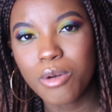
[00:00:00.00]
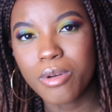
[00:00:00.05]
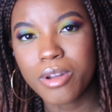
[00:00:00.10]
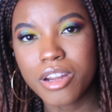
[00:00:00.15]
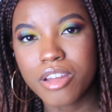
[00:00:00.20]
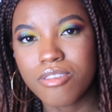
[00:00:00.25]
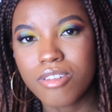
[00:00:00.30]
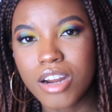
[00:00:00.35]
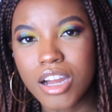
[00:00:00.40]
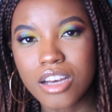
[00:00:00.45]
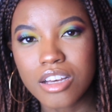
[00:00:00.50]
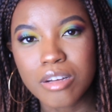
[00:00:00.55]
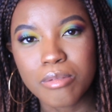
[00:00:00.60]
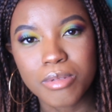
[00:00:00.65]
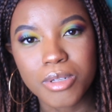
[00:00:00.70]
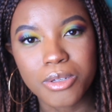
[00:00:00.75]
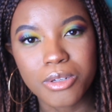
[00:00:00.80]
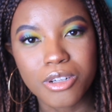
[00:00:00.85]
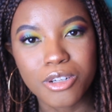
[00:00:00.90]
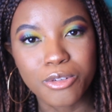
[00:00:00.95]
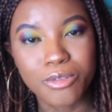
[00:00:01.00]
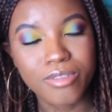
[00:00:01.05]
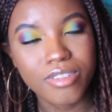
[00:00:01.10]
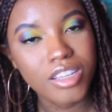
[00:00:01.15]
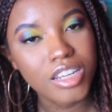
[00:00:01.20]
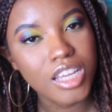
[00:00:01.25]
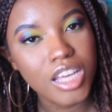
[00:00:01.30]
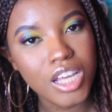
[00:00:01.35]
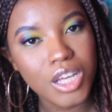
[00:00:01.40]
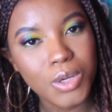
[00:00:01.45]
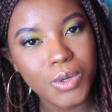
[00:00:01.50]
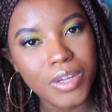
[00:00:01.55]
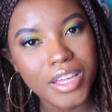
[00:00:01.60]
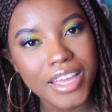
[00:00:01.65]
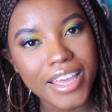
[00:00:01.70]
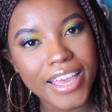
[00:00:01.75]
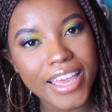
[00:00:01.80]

whenever I upload a new video.